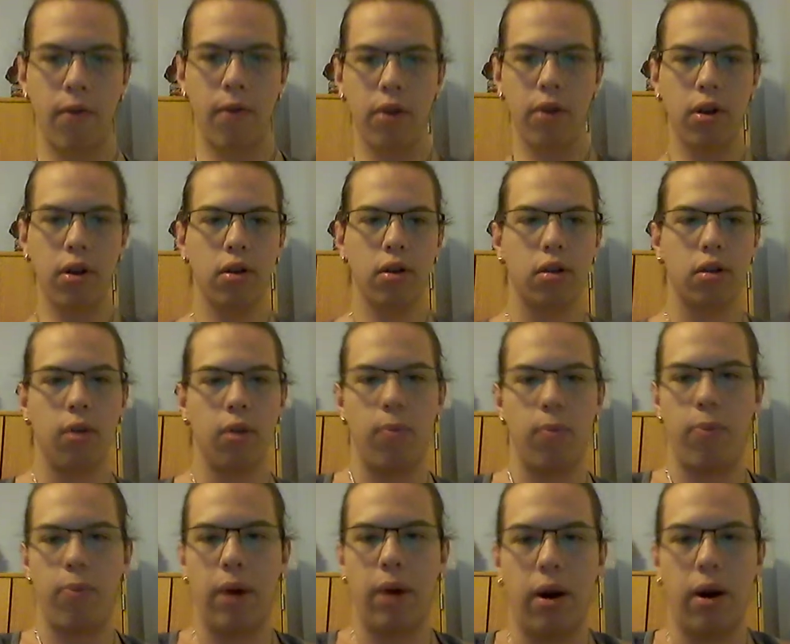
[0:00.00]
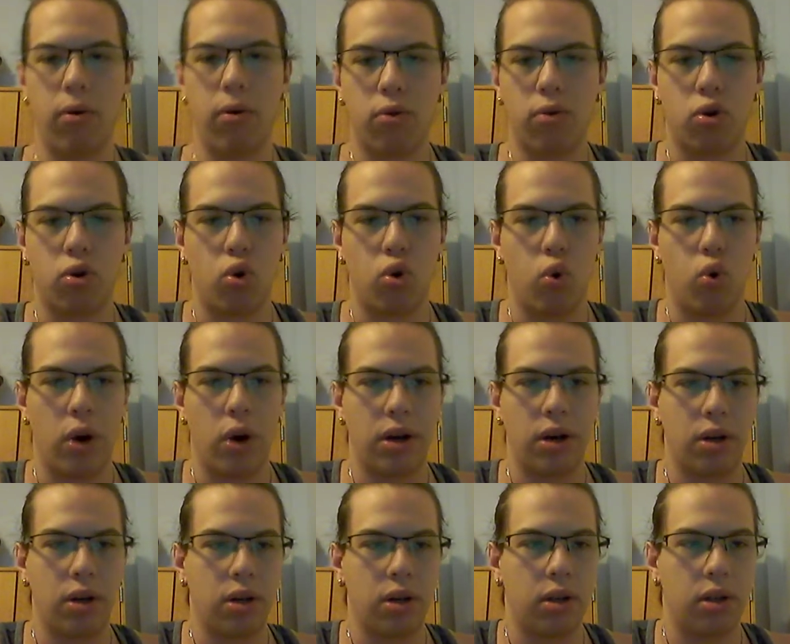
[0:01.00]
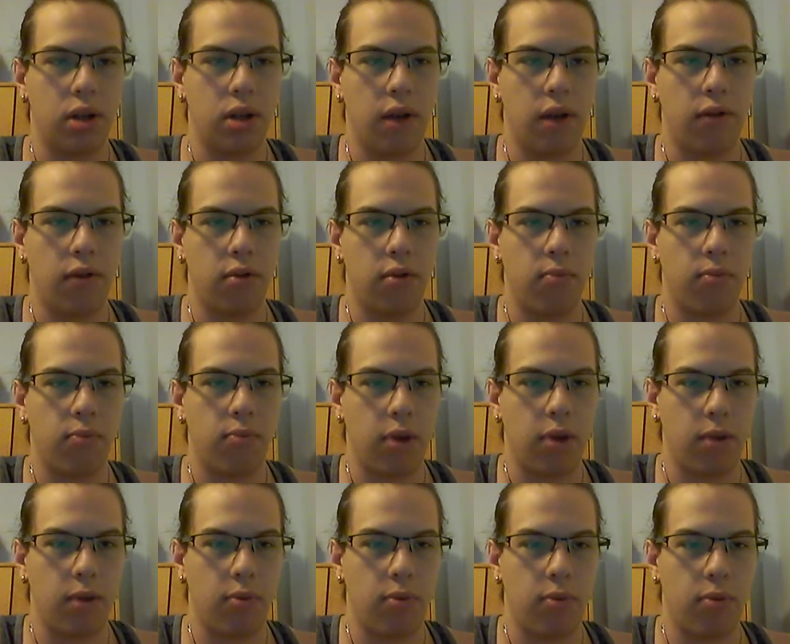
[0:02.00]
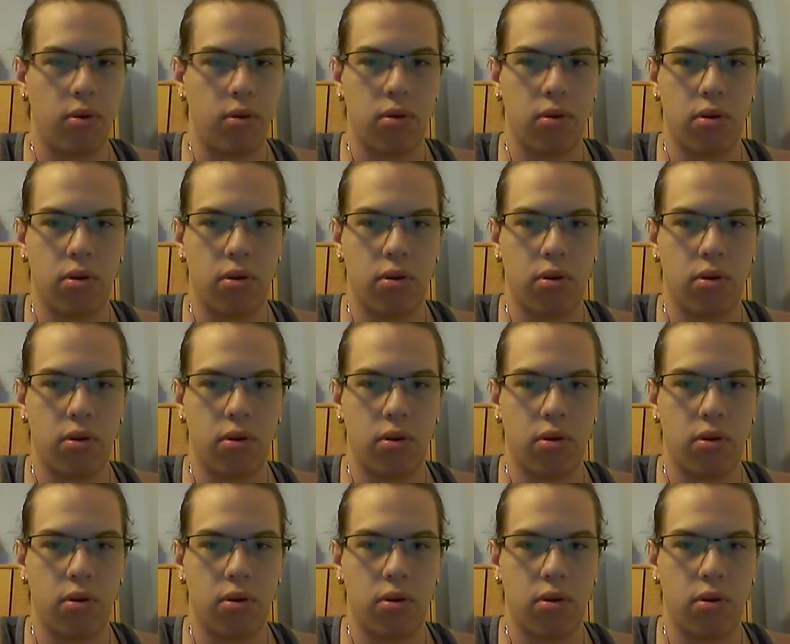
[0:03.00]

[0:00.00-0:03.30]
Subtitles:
is about 27 people.